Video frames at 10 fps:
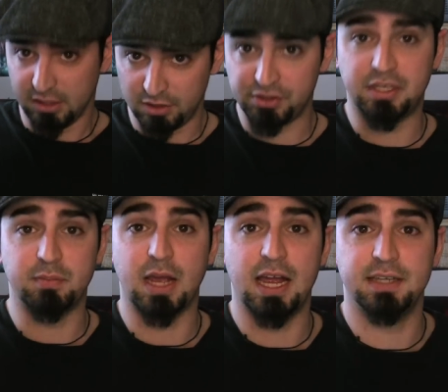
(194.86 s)
Here's a
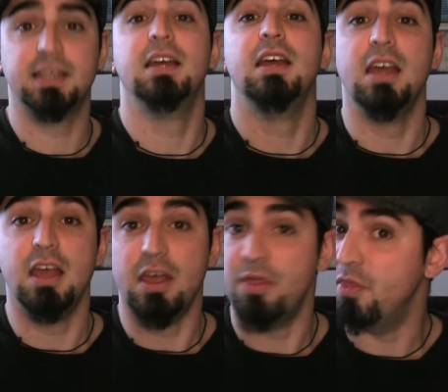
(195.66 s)
tip, guys.
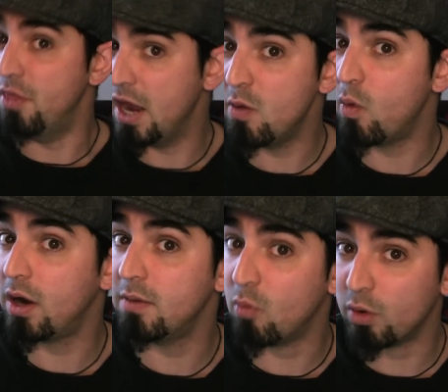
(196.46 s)
They
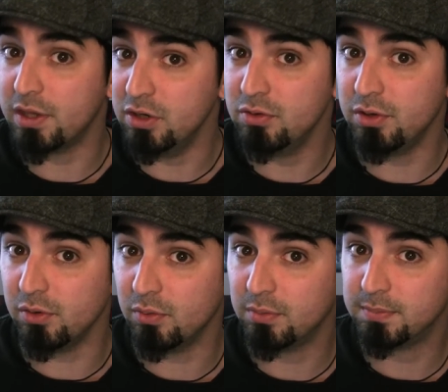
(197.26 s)
want it more than you do.
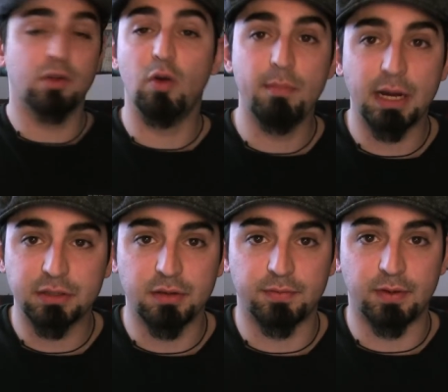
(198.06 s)
Going back
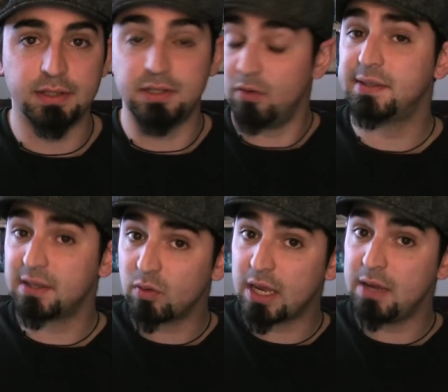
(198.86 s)
to the friend zone, it's
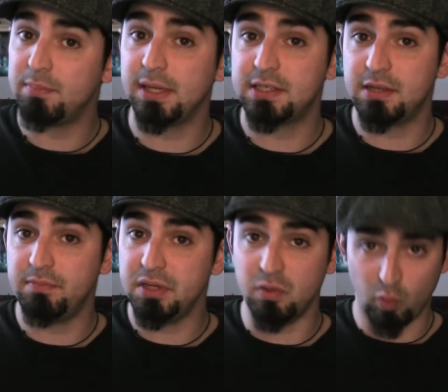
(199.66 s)
an okay place to
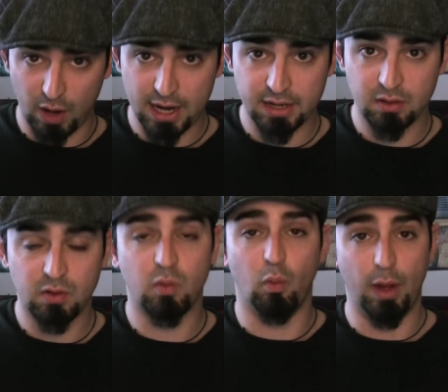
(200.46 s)
be. Why?
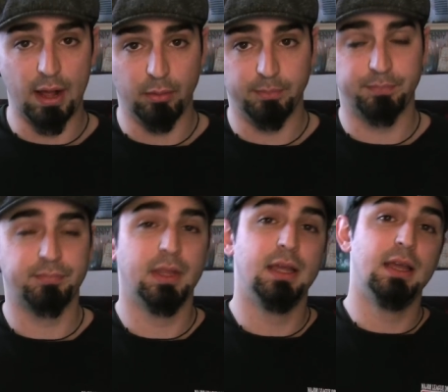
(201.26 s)
Well,
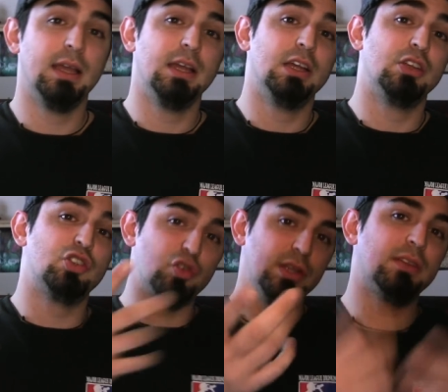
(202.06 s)

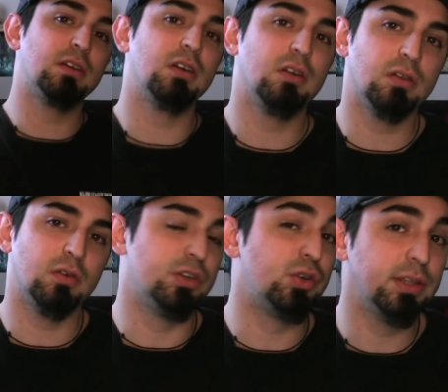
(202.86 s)
treat the girl
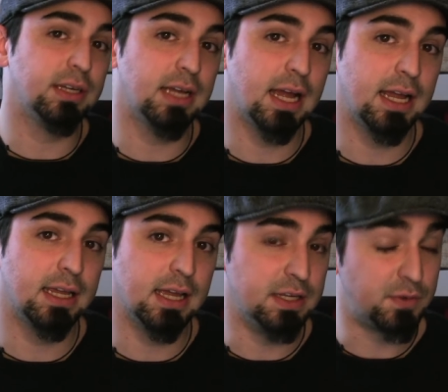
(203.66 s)
or treat the
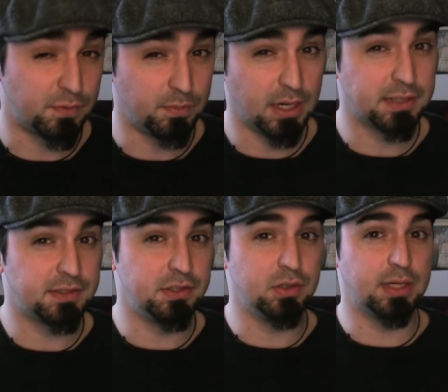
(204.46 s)
guy as nice
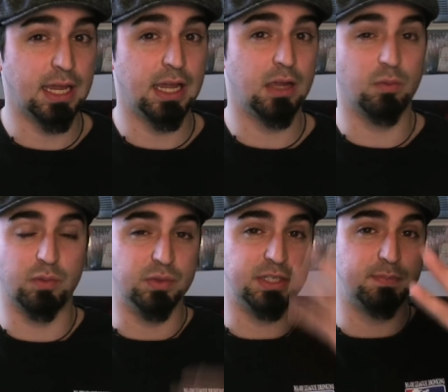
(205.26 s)
as you can
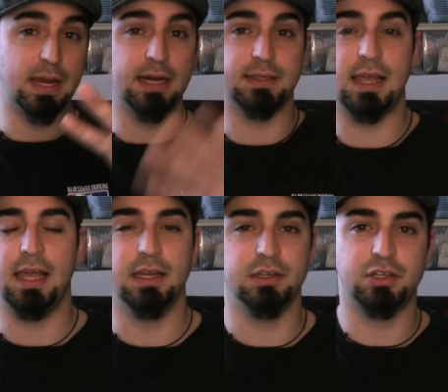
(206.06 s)
with respect,
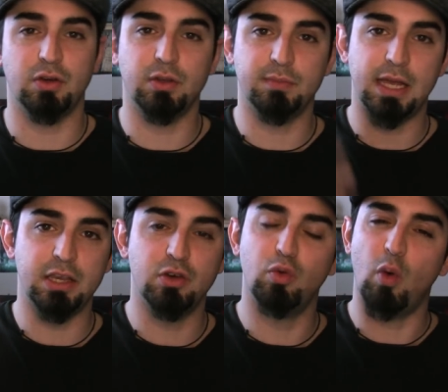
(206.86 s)
and show them that
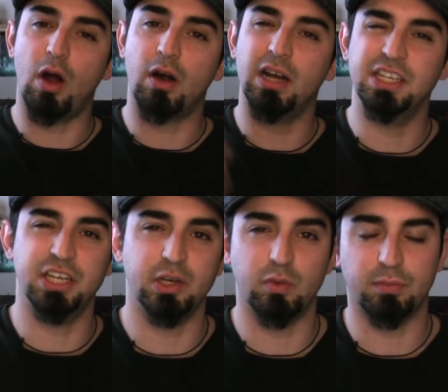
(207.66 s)
you are a
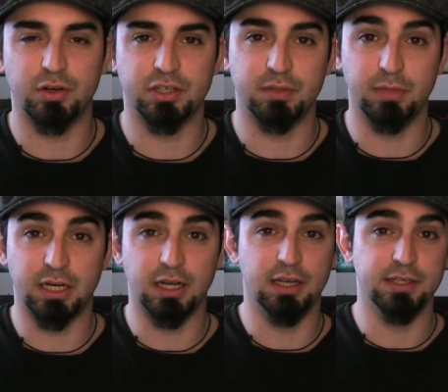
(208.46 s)
genuine person,
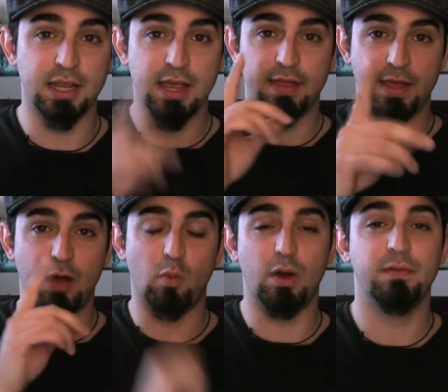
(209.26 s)
because
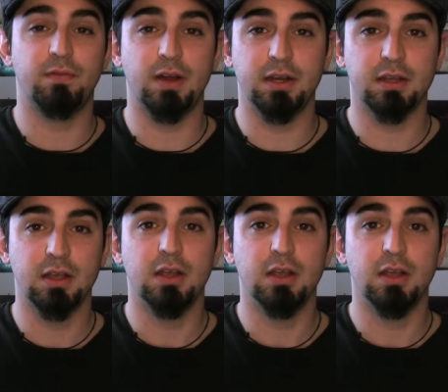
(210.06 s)
that one friend